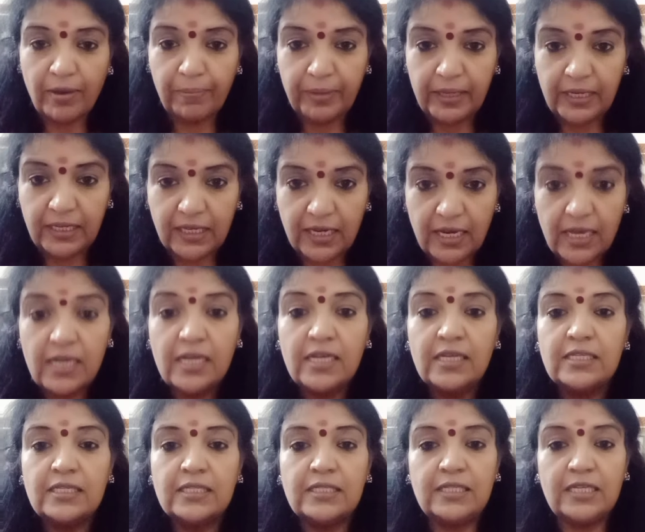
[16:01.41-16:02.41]
beta
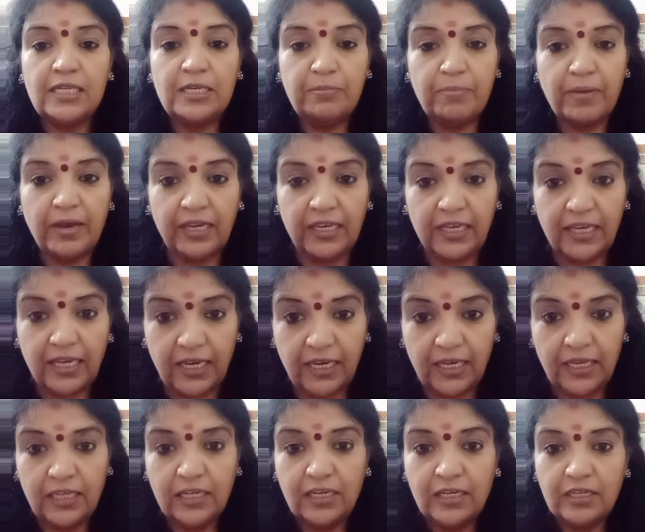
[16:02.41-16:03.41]
c by a.
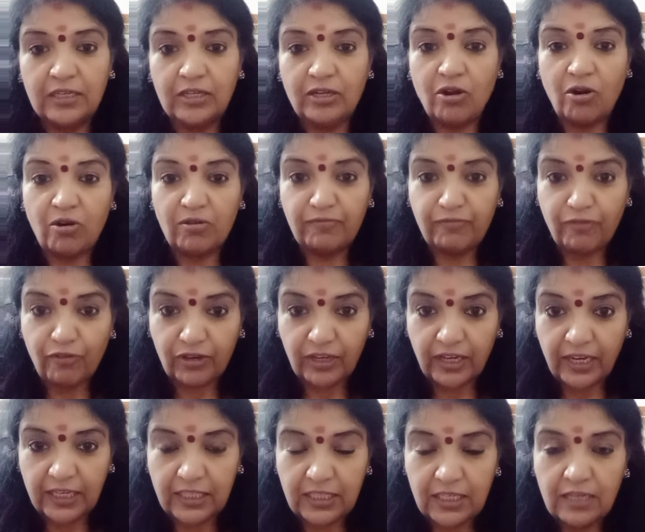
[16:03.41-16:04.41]
Don't
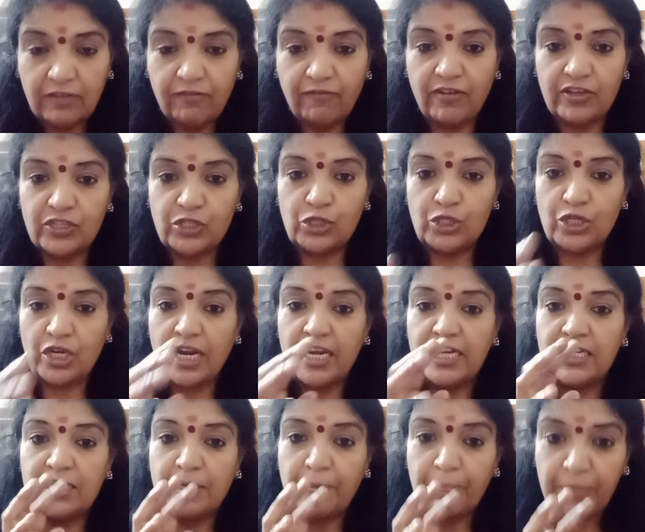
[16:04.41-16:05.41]
forget, first
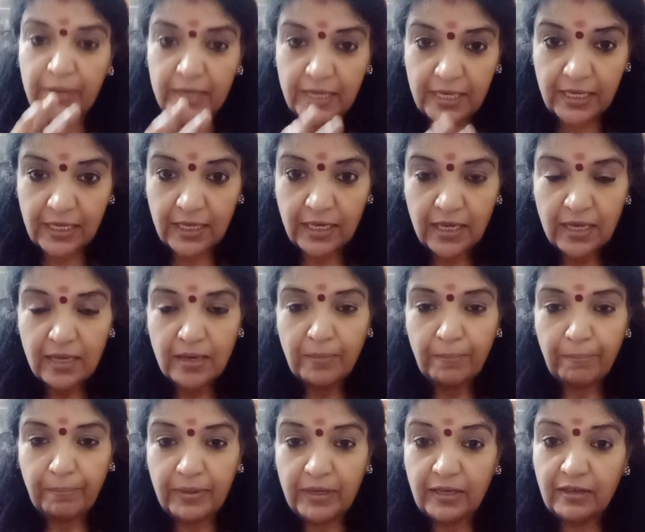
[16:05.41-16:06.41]
write a b
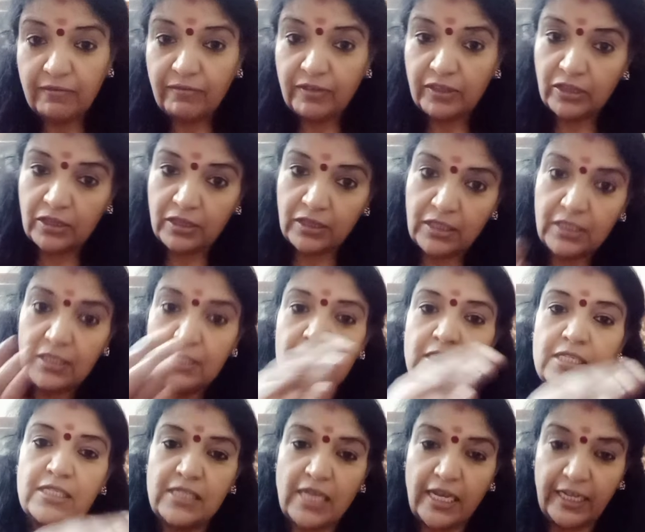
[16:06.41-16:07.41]
with
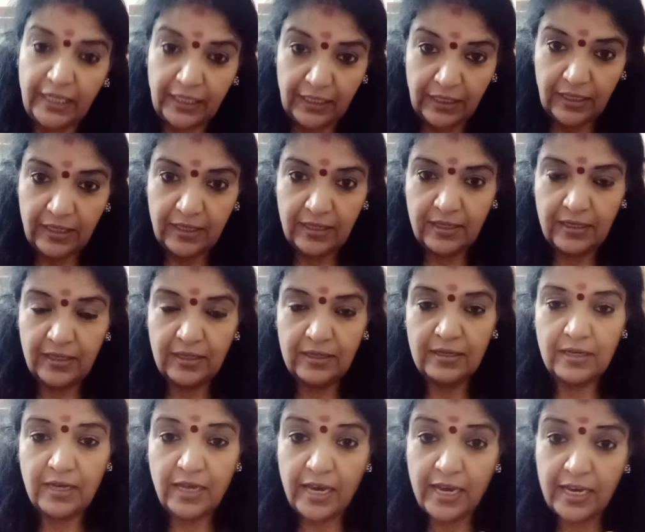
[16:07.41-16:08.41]
sign.
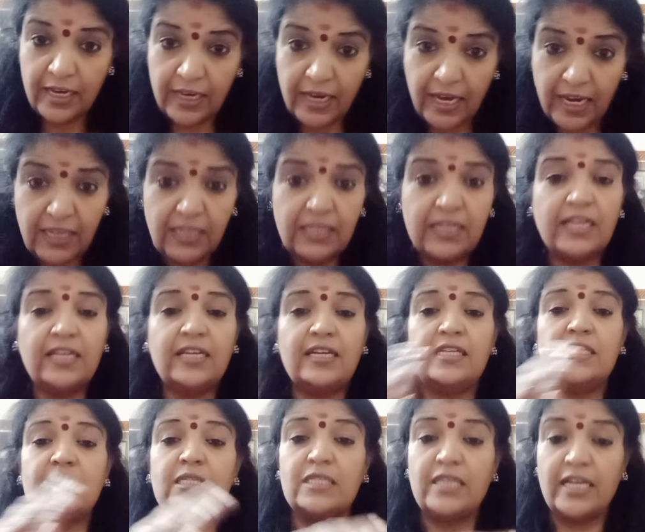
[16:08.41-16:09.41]
Again take
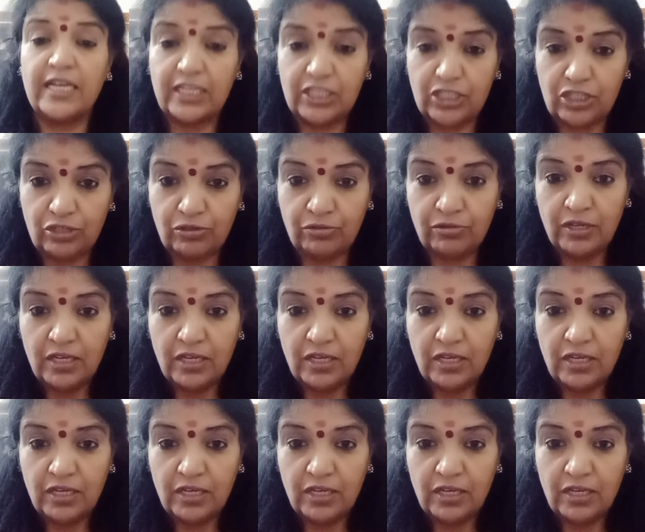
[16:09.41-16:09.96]
its negative